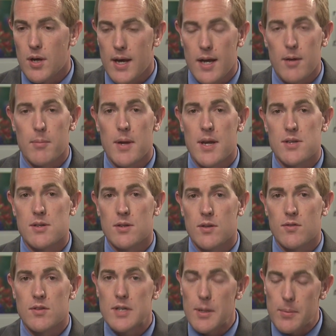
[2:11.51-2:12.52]
I had a patient
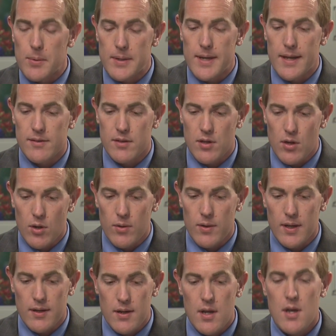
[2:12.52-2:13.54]
just a couple of days ago
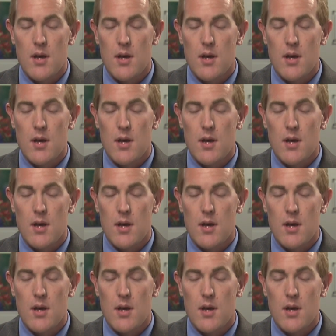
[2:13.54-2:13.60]
that